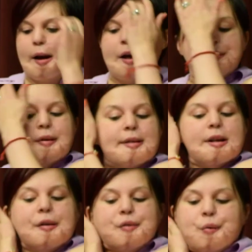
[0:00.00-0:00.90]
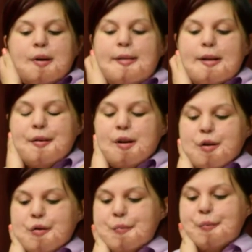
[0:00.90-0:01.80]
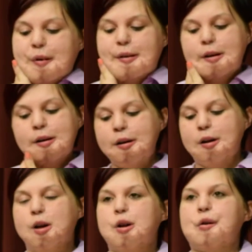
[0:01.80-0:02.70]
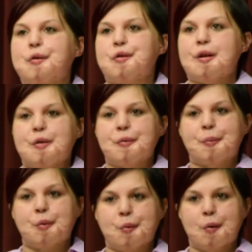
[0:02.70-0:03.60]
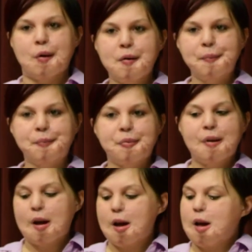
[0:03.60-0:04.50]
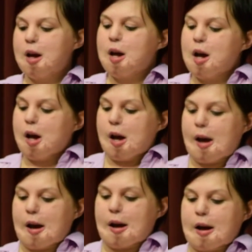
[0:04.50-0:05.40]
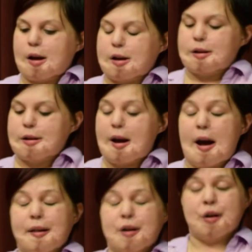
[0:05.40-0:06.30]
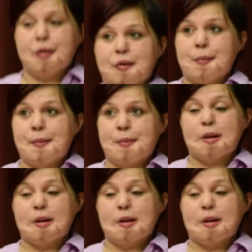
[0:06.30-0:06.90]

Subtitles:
He received 27 years in prison, no chance of parole, and I haven't heard from him